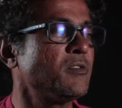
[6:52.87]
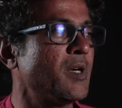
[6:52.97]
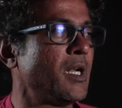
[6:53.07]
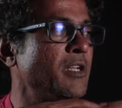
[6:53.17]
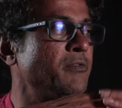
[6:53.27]
of
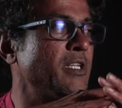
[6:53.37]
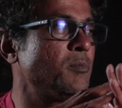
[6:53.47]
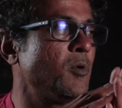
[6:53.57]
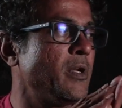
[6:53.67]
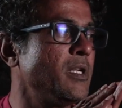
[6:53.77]
my life
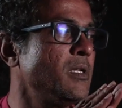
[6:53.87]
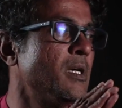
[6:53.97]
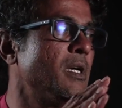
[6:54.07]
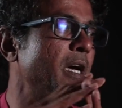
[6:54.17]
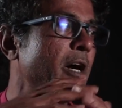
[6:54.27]
exploring,
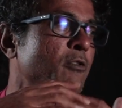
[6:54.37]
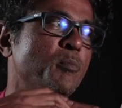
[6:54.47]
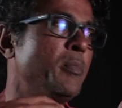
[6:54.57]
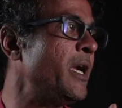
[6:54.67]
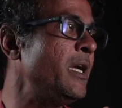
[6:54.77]
I would
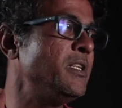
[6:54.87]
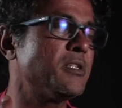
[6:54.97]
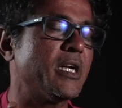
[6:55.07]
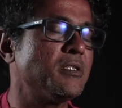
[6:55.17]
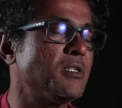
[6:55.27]
have barely
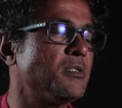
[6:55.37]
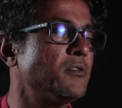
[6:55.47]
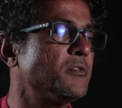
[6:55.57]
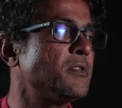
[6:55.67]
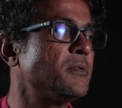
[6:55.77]
scratched the
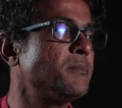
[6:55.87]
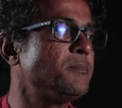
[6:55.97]
surface.